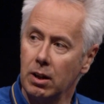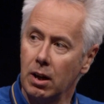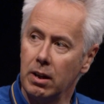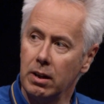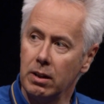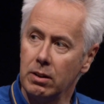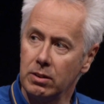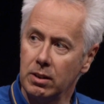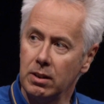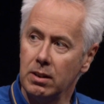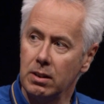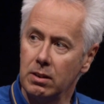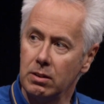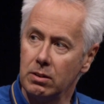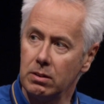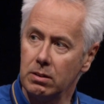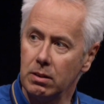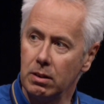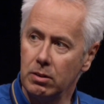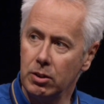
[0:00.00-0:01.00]
UK as it
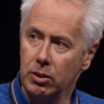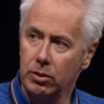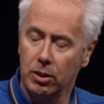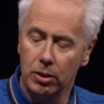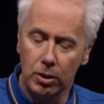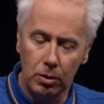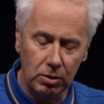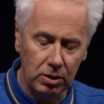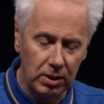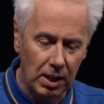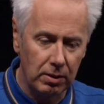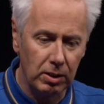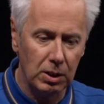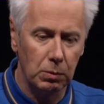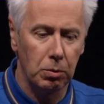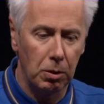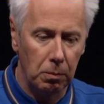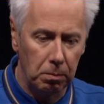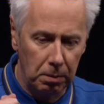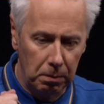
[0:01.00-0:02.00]
is. The newsstand
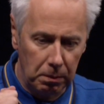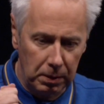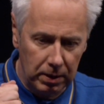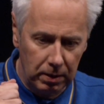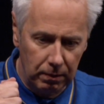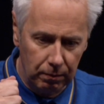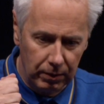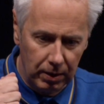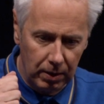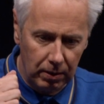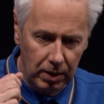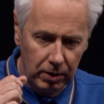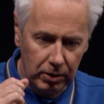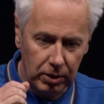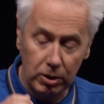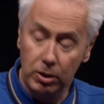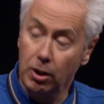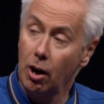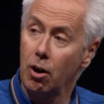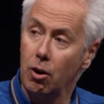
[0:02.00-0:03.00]
is probably
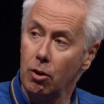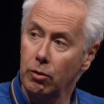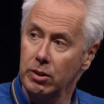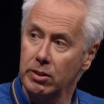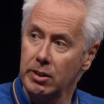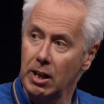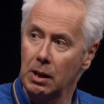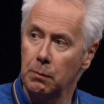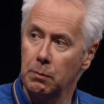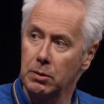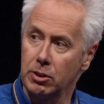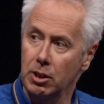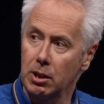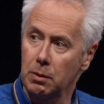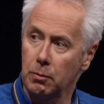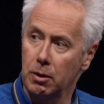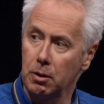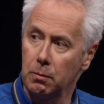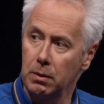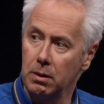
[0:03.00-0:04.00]
its hardest element at
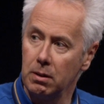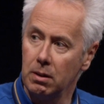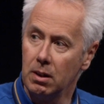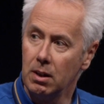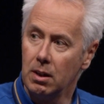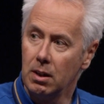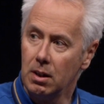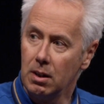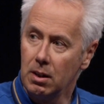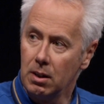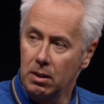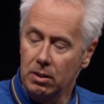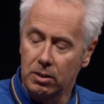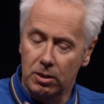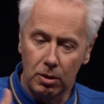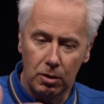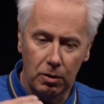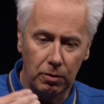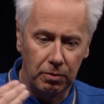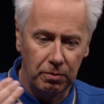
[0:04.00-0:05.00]
the moment.
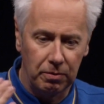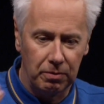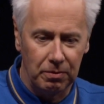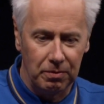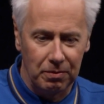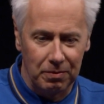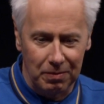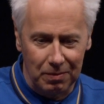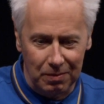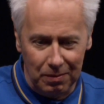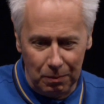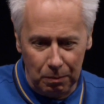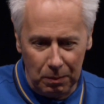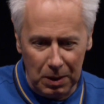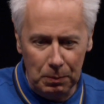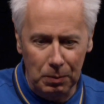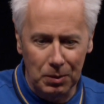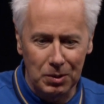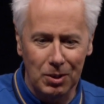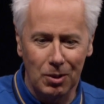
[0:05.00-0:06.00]
So if
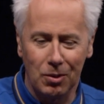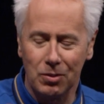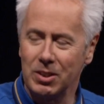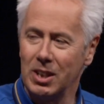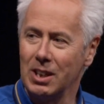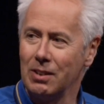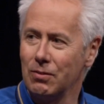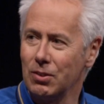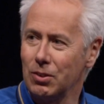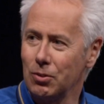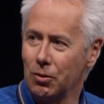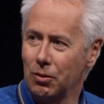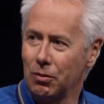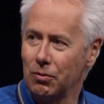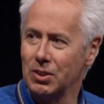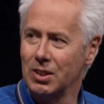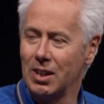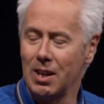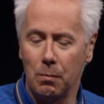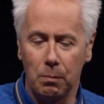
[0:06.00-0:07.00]
people start taking
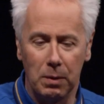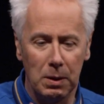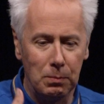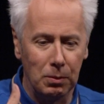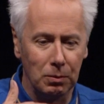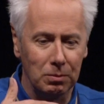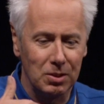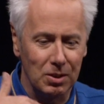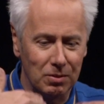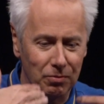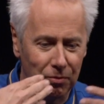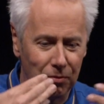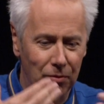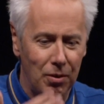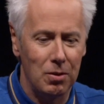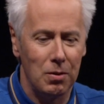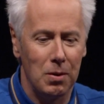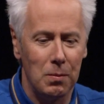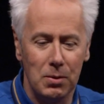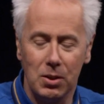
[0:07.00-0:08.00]
photographers out and people just
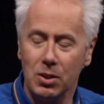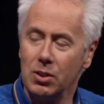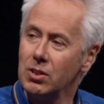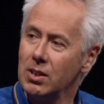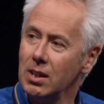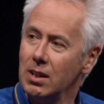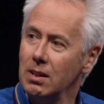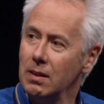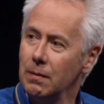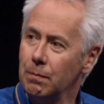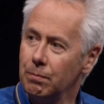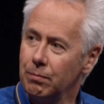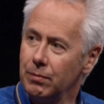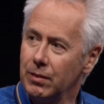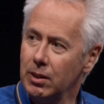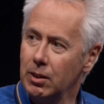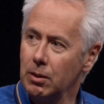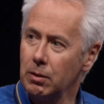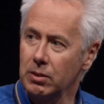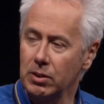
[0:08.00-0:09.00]
throw images in,
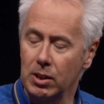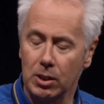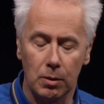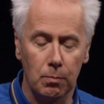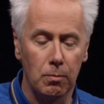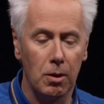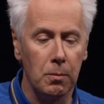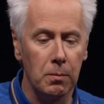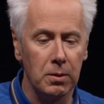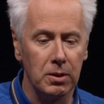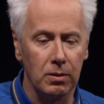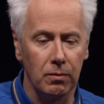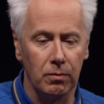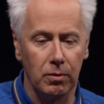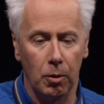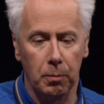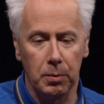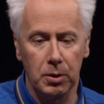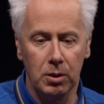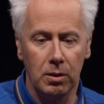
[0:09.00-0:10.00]
you know, because it's a moment
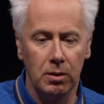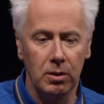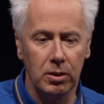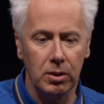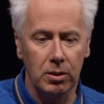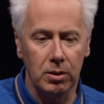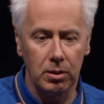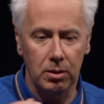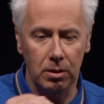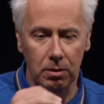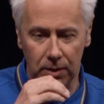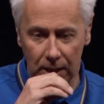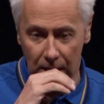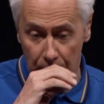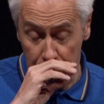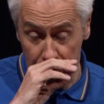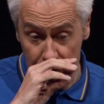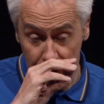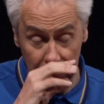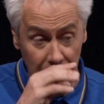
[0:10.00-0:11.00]
of opportunity to do that,
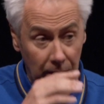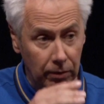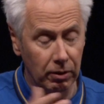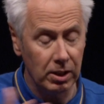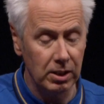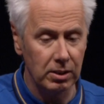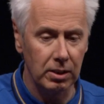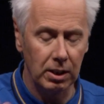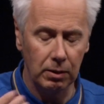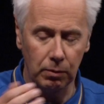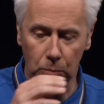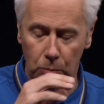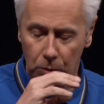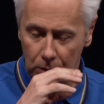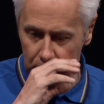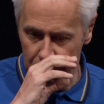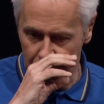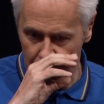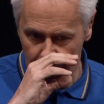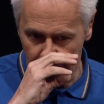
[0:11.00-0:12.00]
and we've seen that recently with
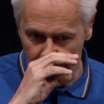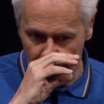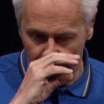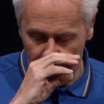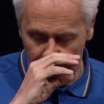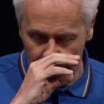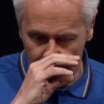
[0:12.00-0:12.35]
Woolwich,